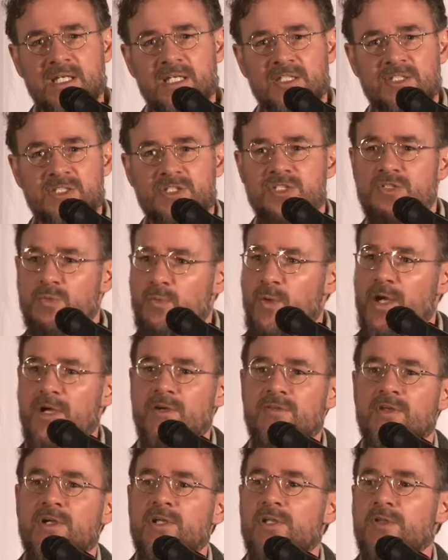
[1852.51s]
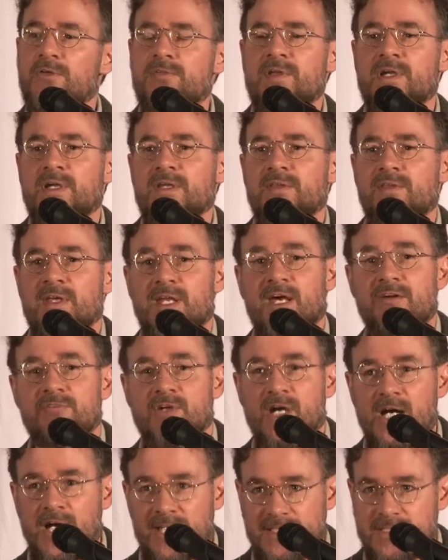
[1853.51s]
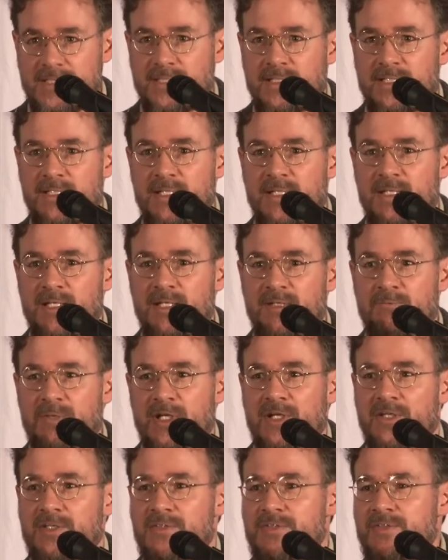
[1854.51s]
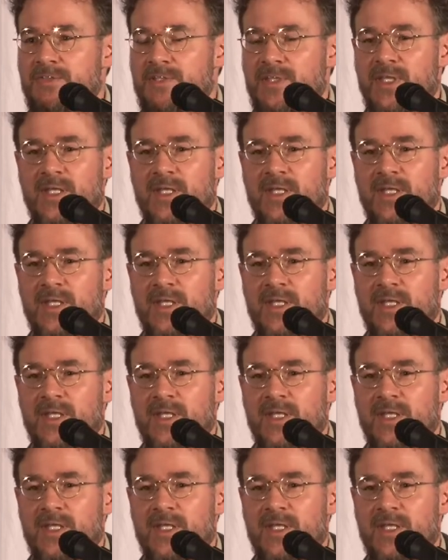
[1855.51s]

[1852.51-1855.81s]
to just wear the clothing that I've got. Because